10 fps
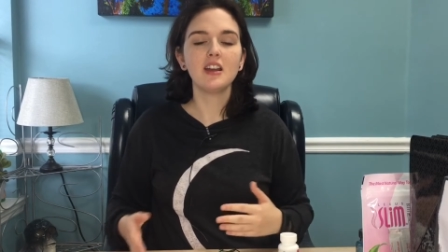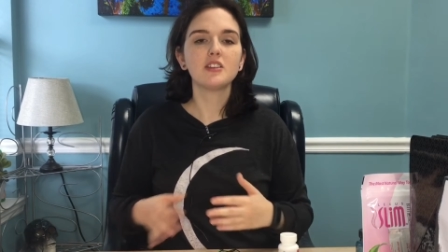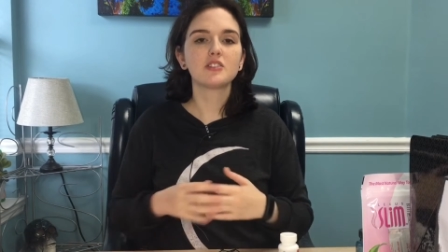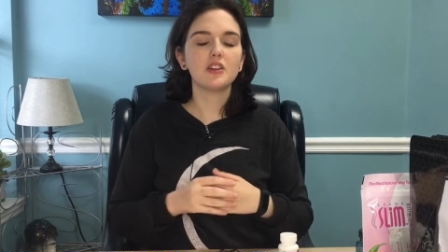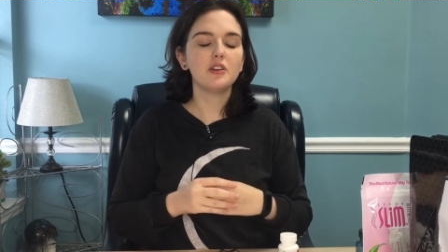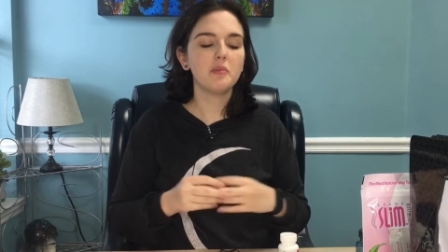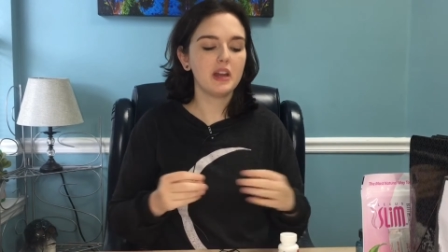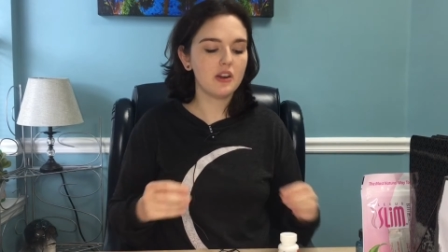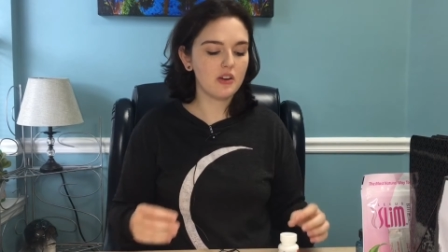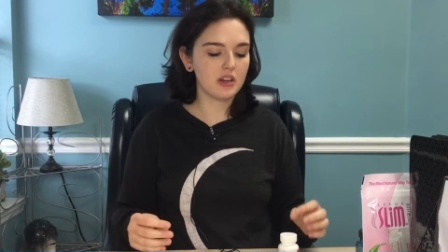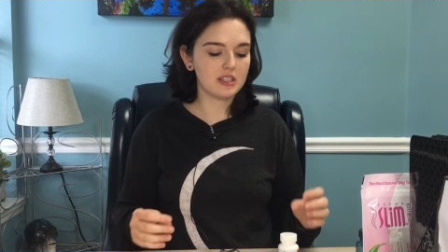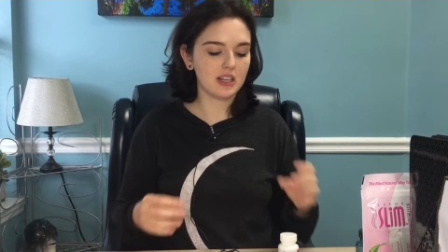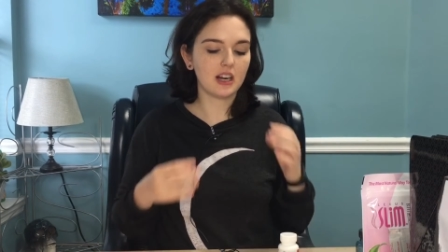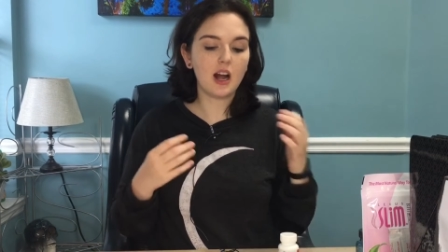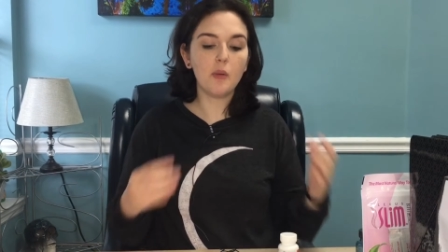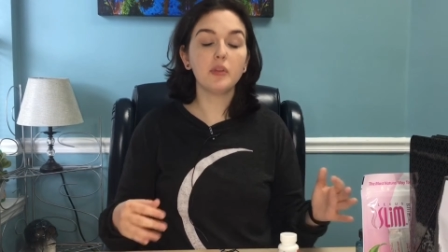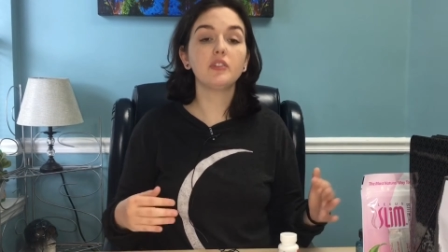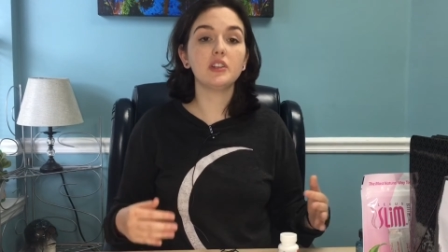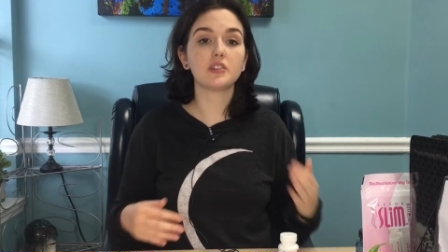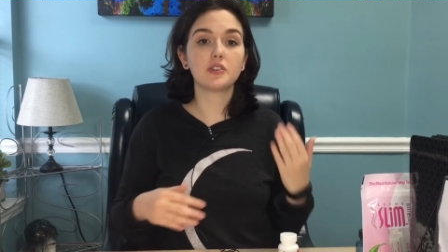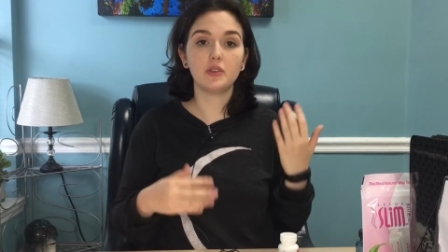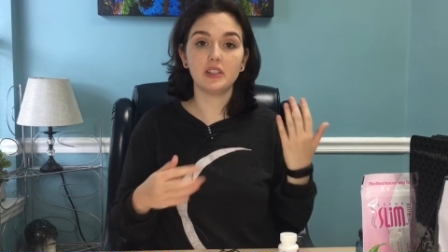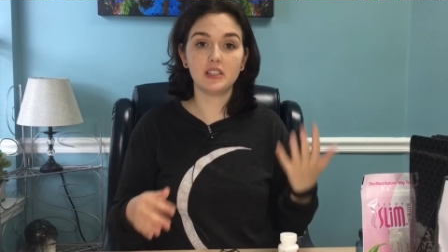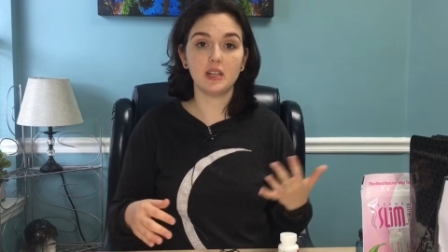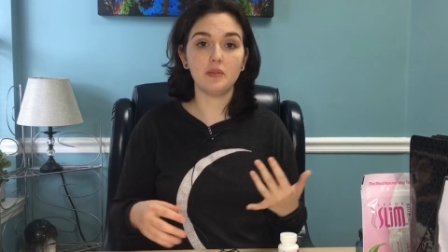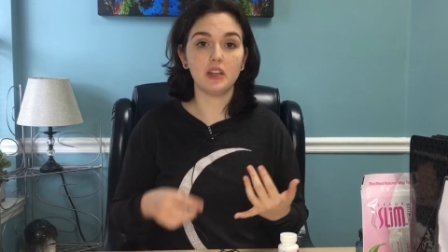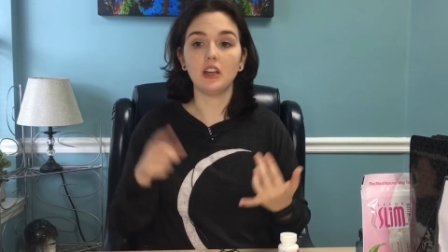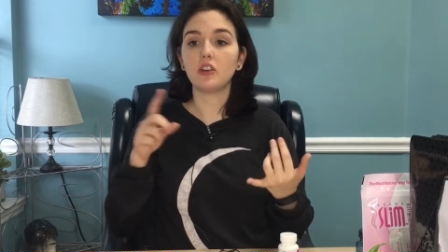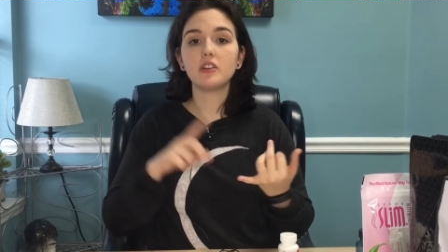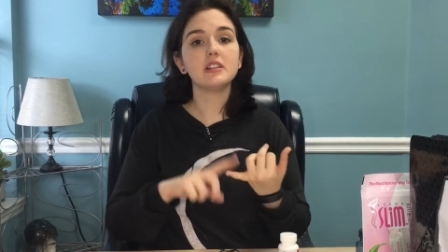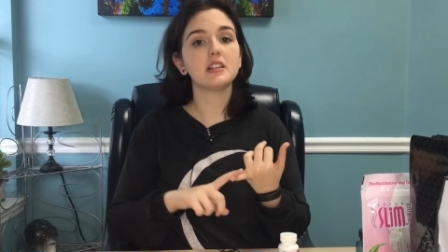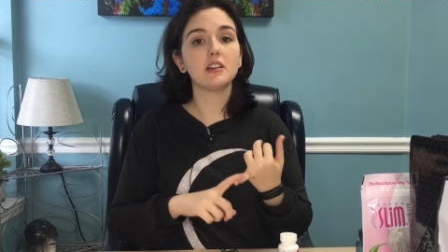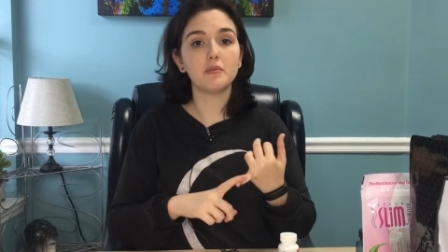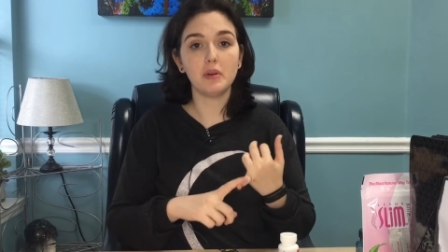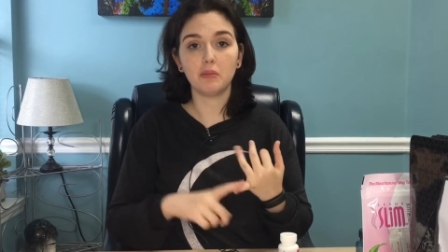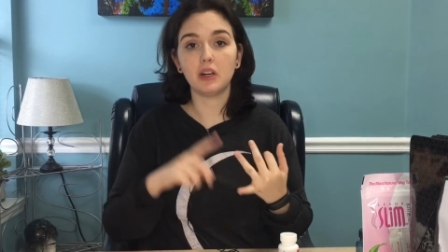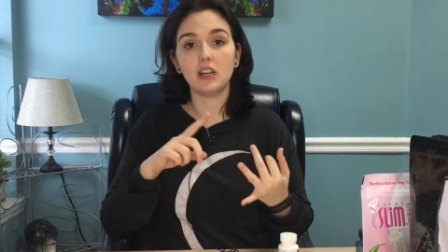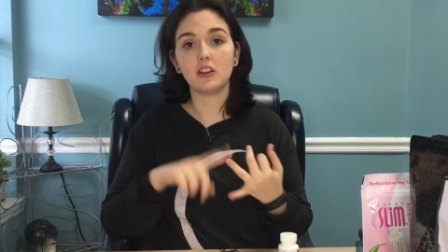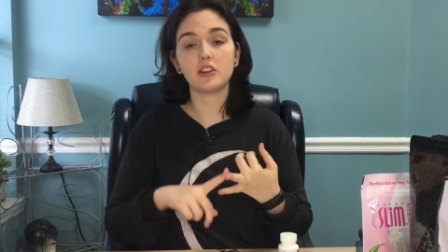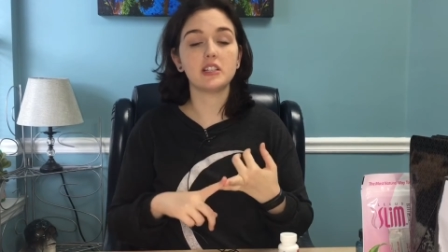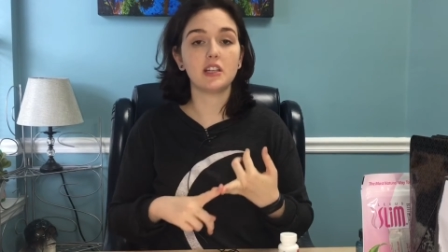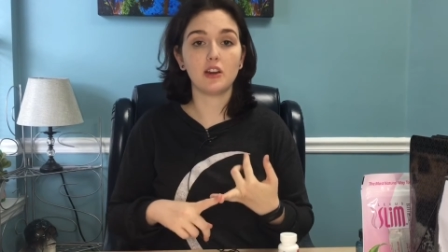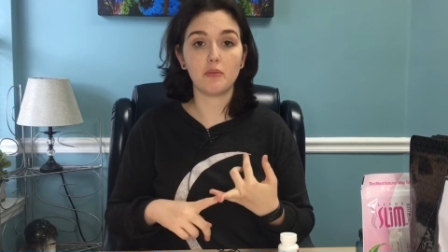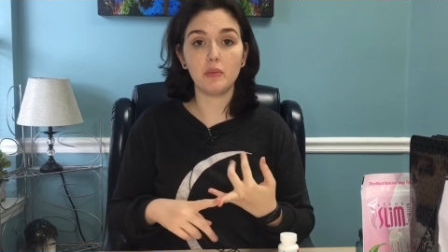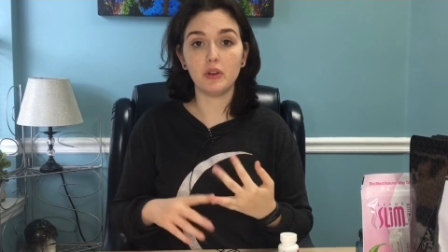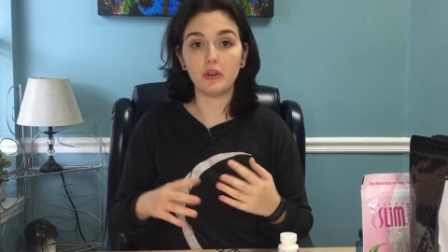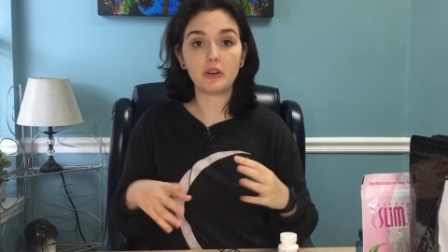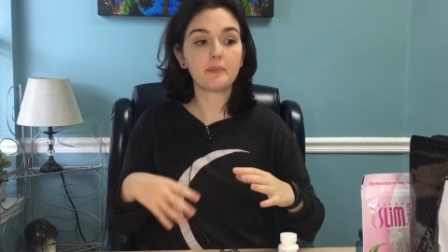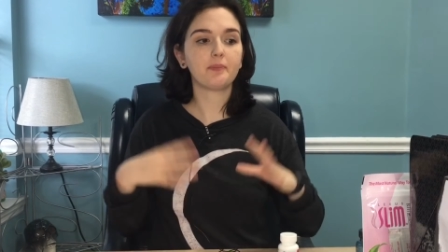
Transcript: So you may notice that a couple of these are doing the same thing, increasing your memory, increasing your mood.